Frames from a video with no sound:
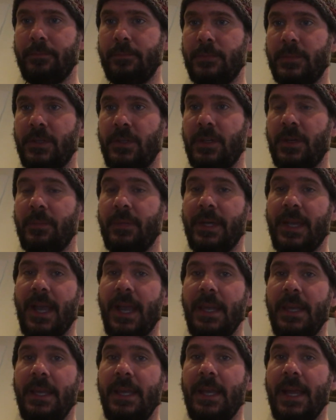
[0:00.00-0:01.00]
So you can pick
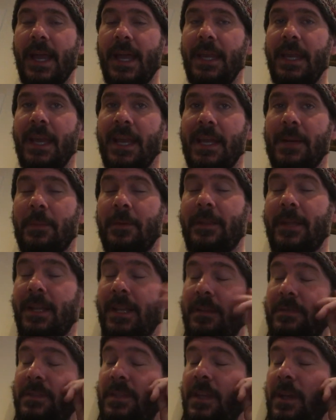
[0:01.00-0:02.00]
any animal that
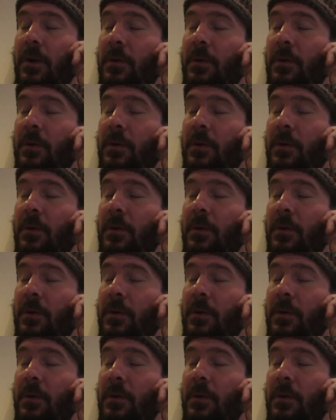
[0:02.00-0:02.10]
lives in the